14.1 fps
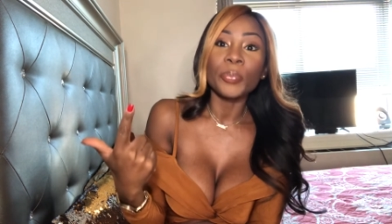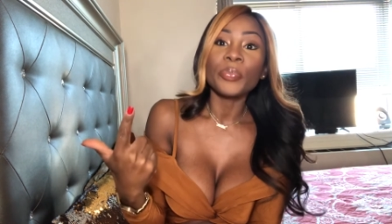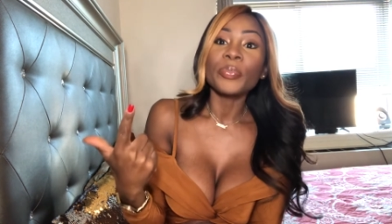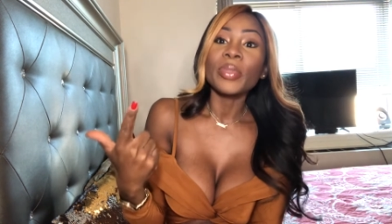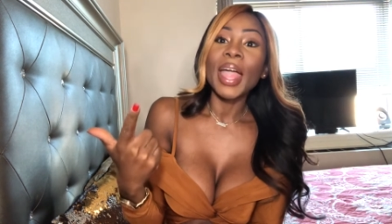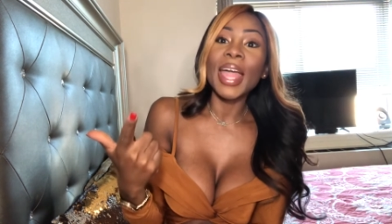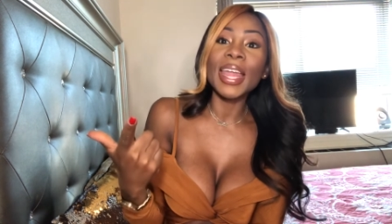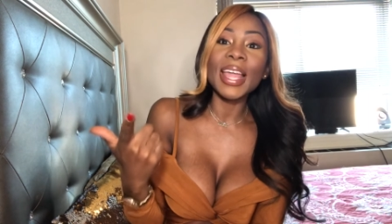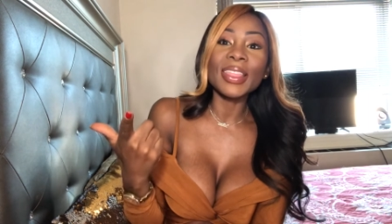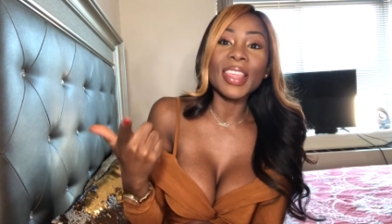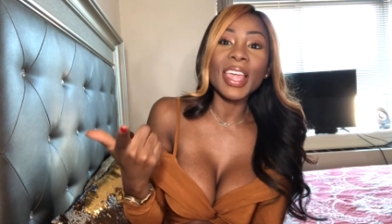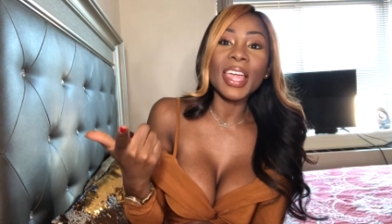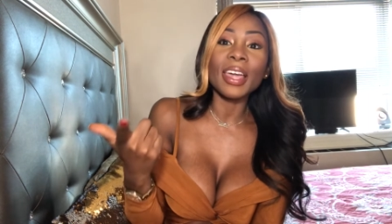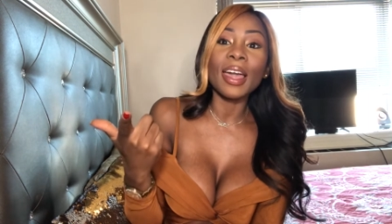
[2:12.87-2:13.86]
And I
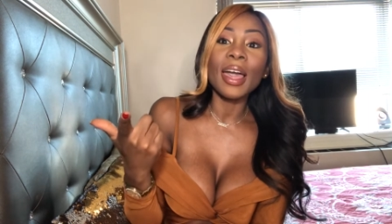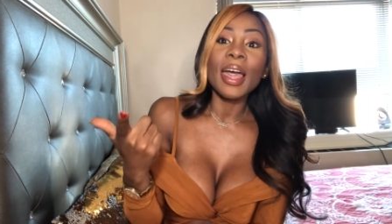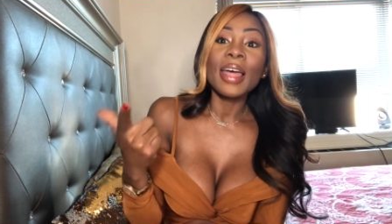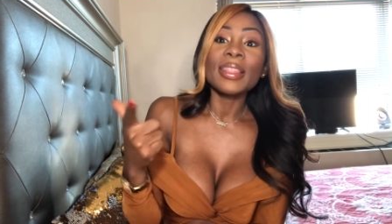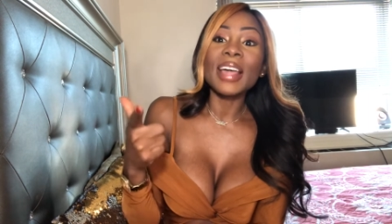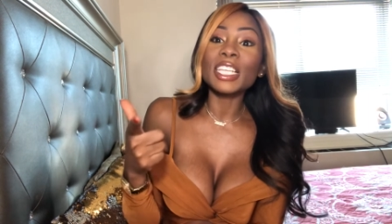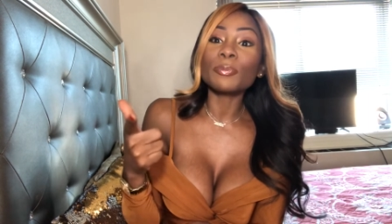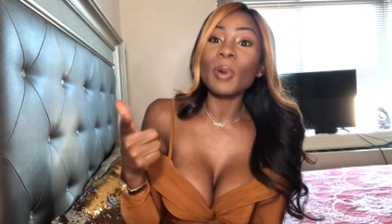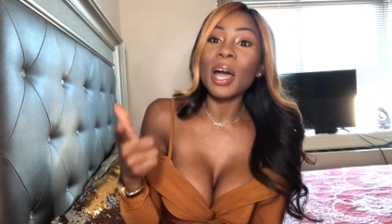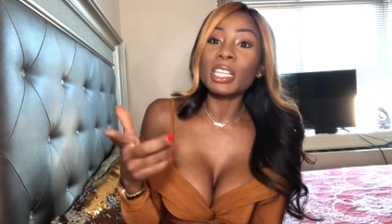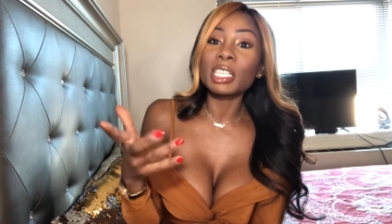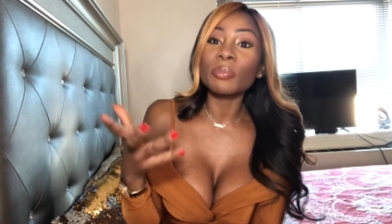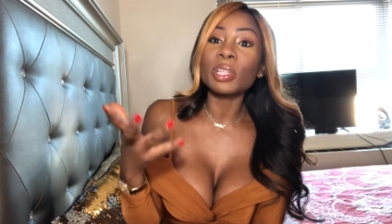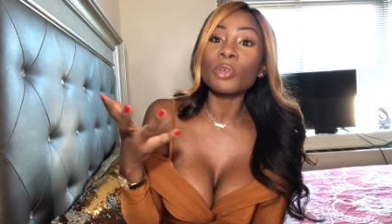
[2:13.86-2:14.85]
think that's
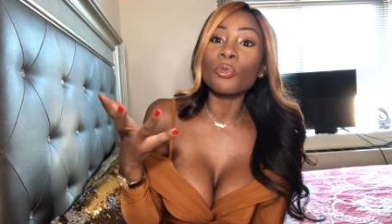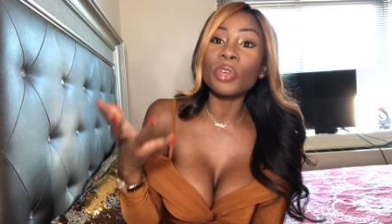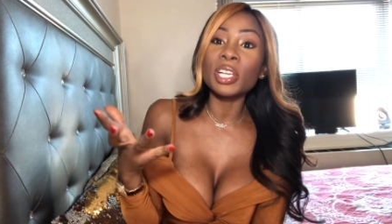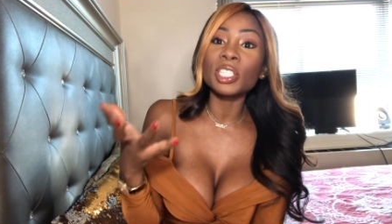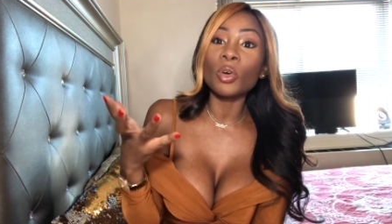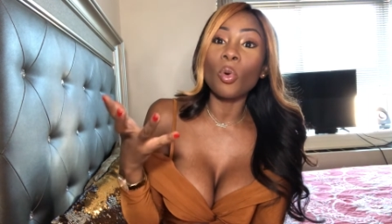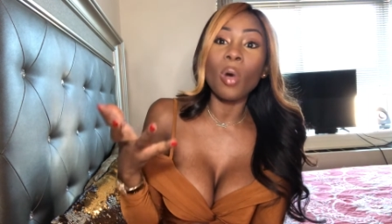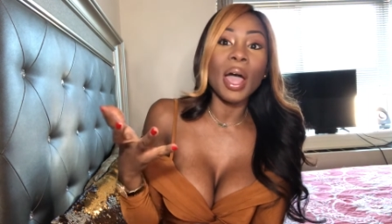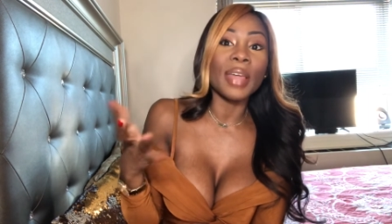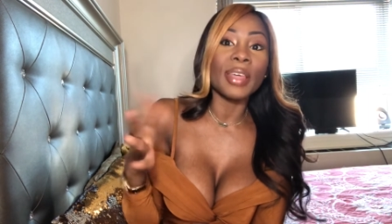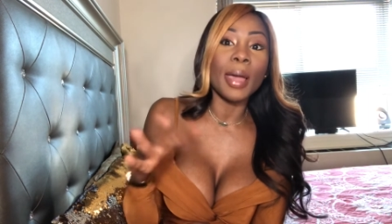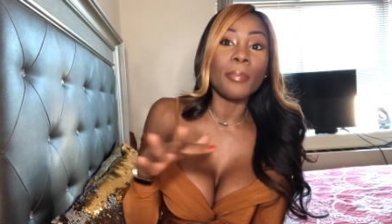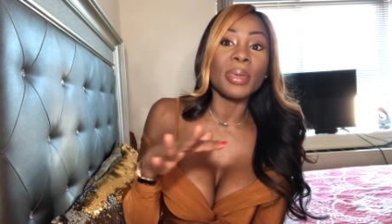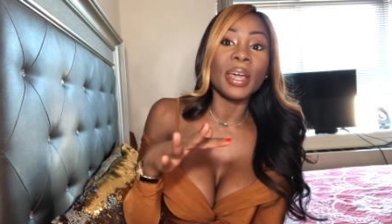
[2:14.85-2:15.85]
possibly the reason why
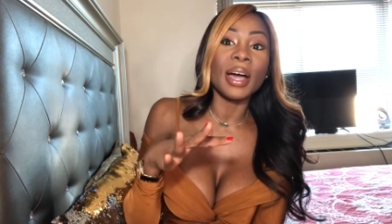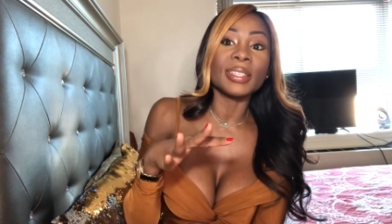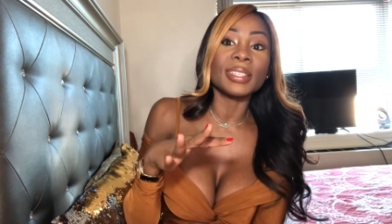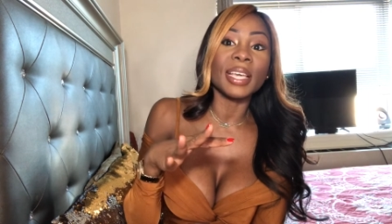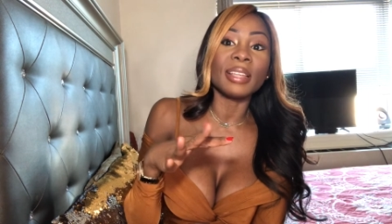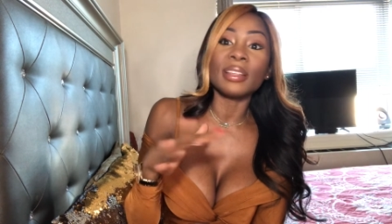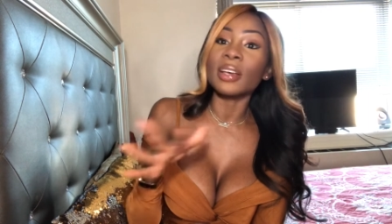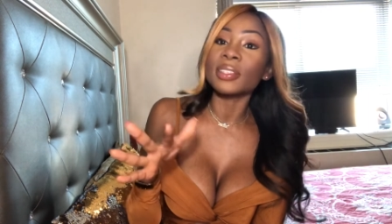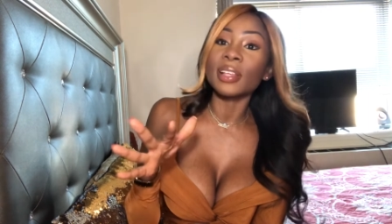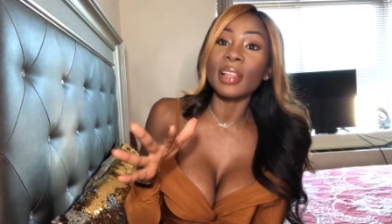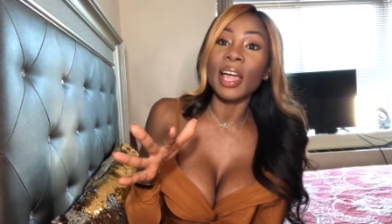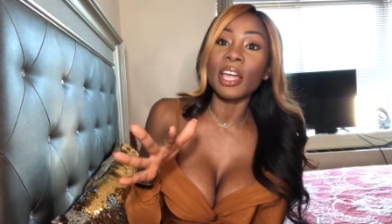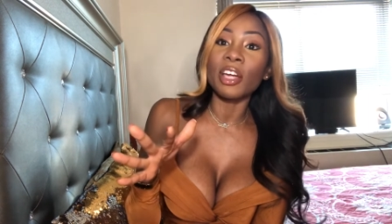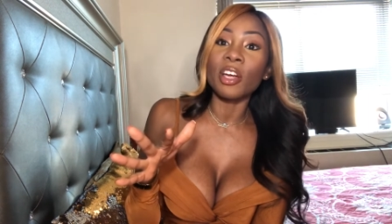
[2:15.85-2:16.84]
that Beyonce doesn't
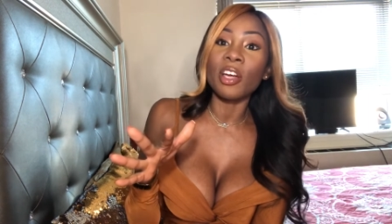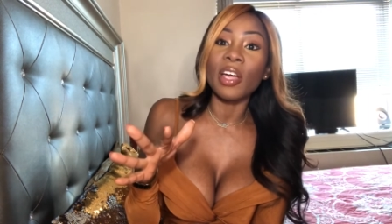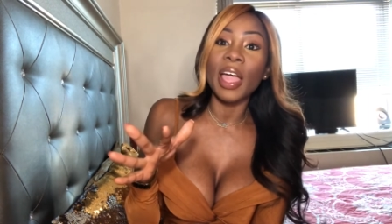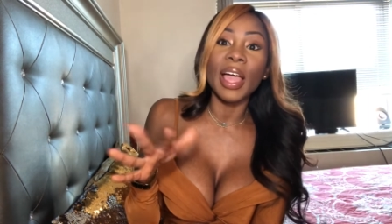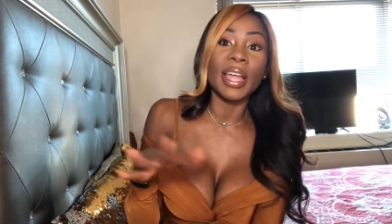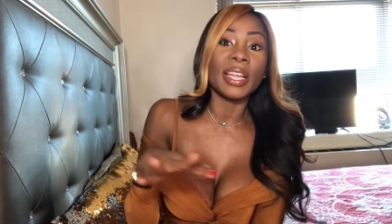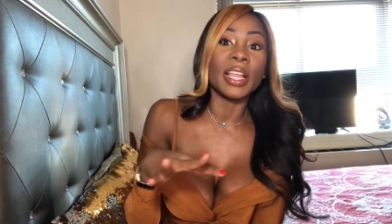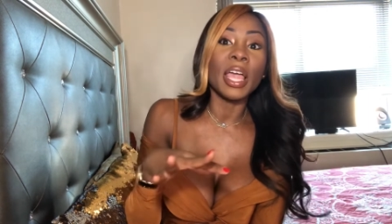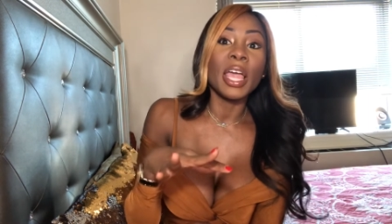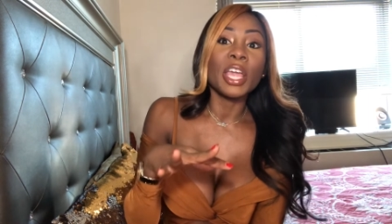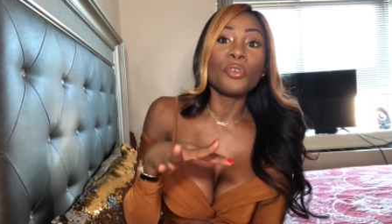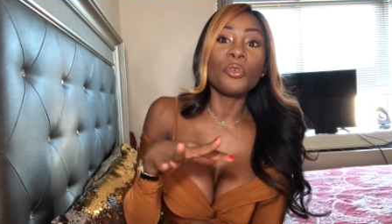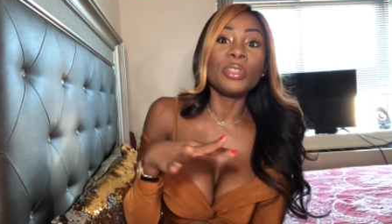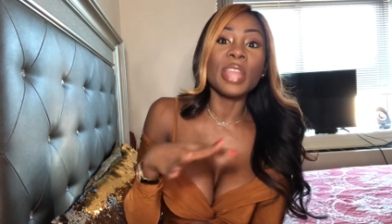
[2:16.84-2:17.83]
like her, and
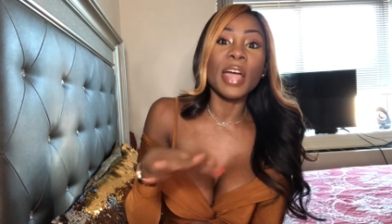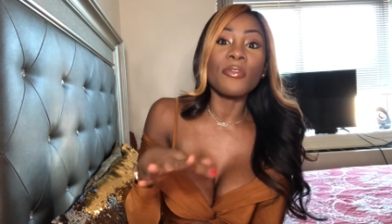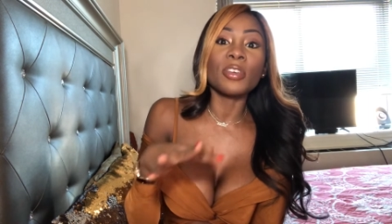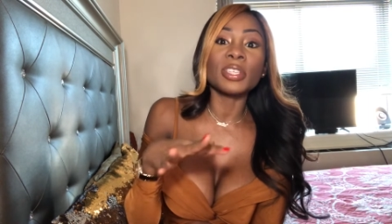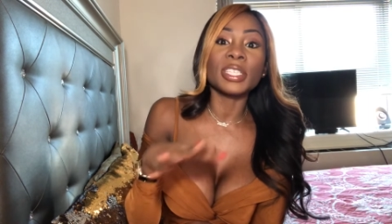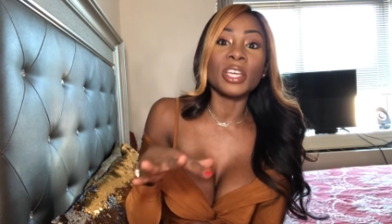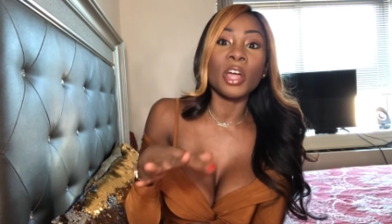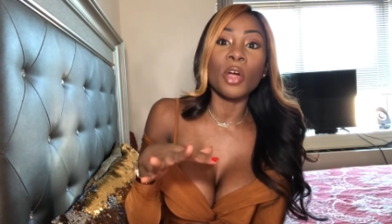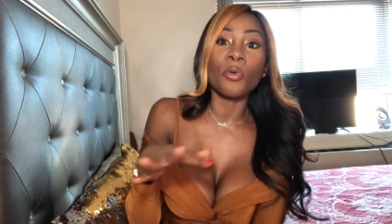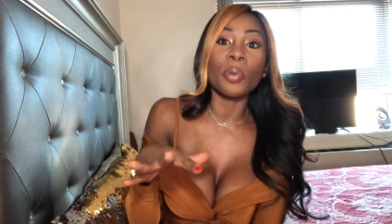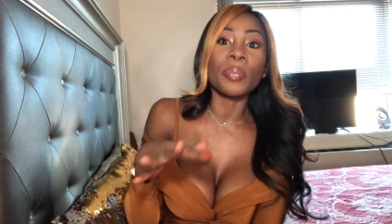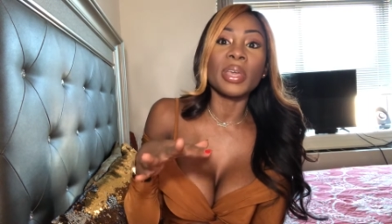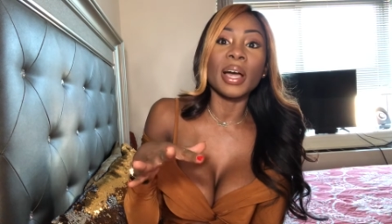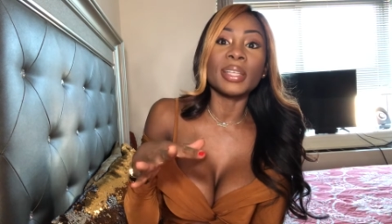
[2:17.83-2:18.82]
you never see her with
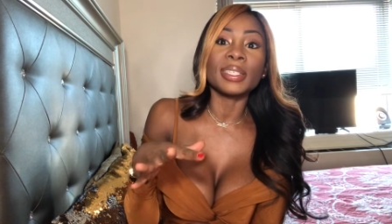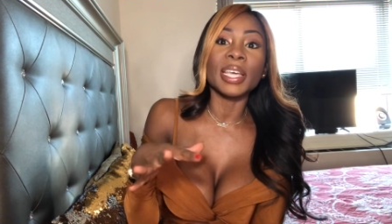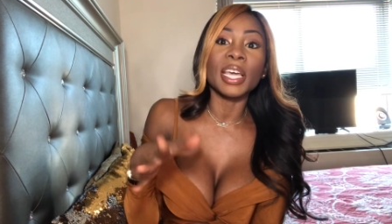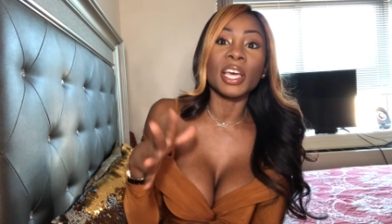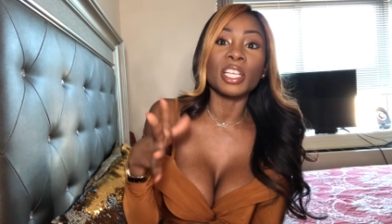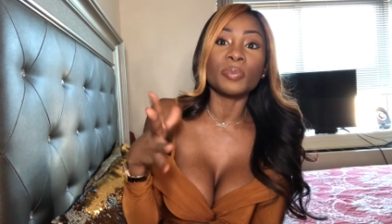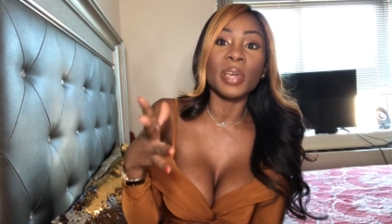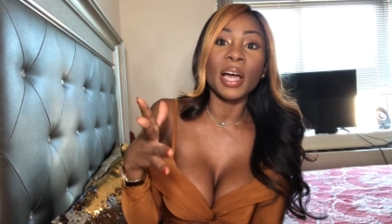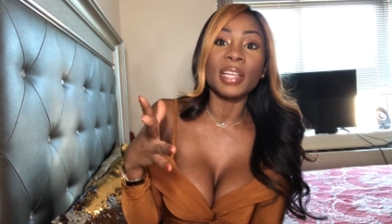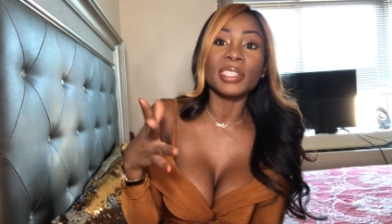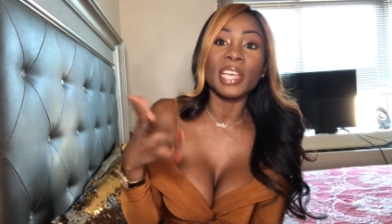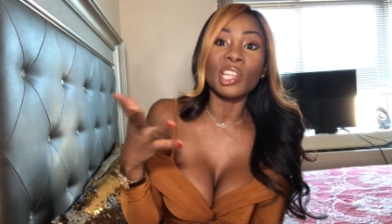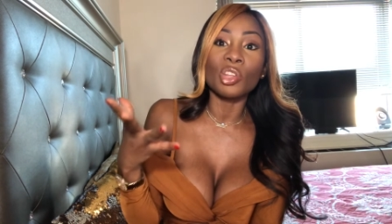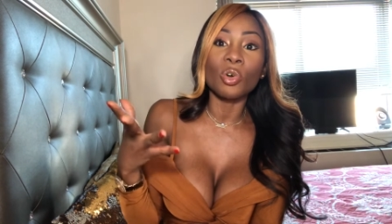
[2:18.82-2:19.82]
Beyonce, because
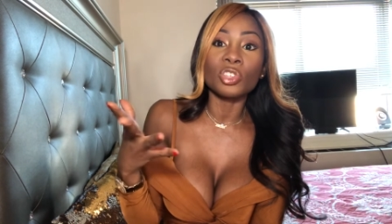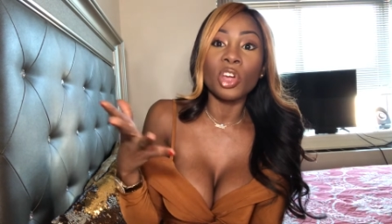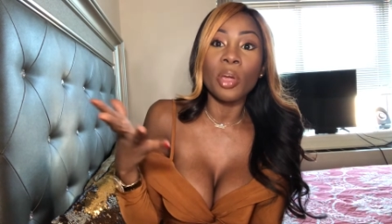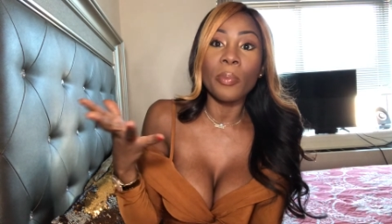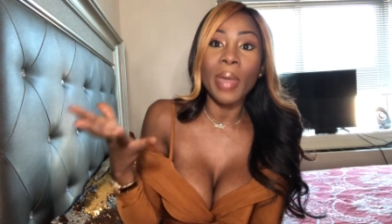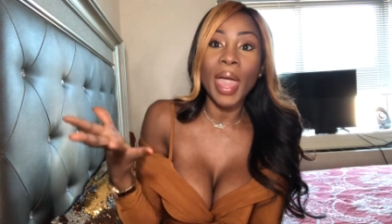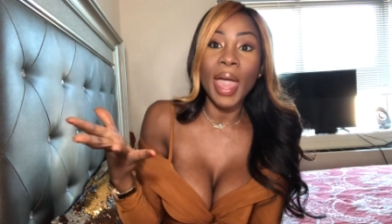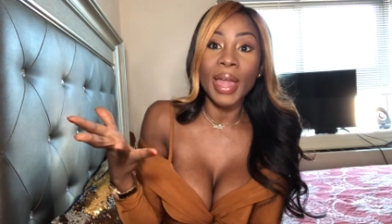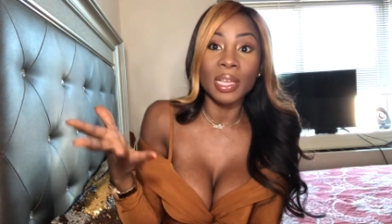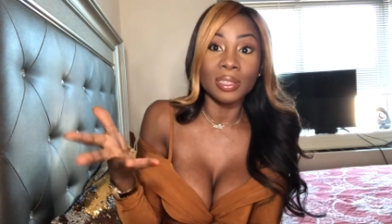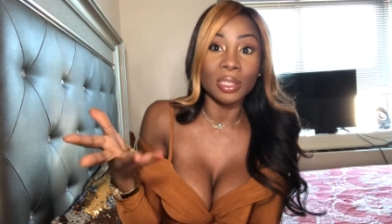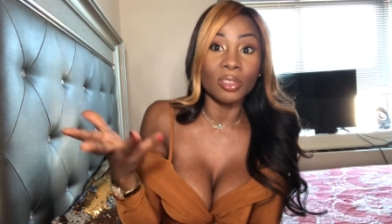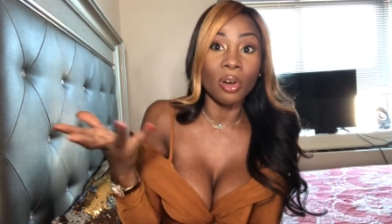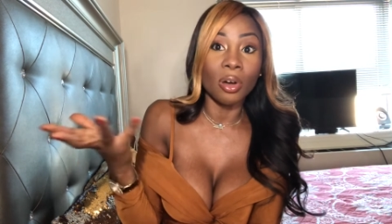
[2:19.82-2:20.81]
Beyonce knows her man is
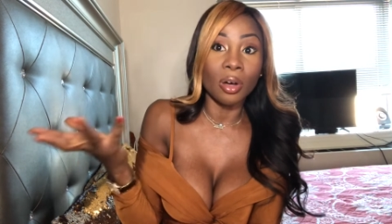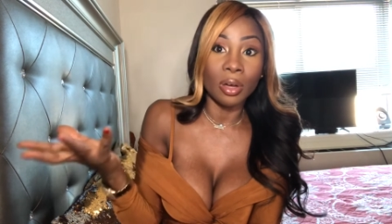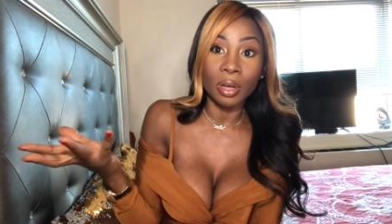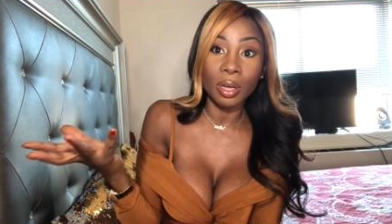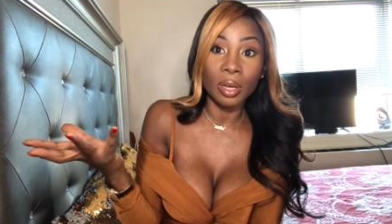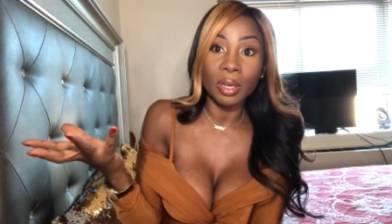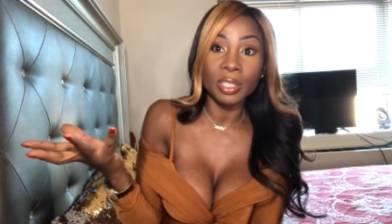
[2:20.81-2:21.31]
a dog.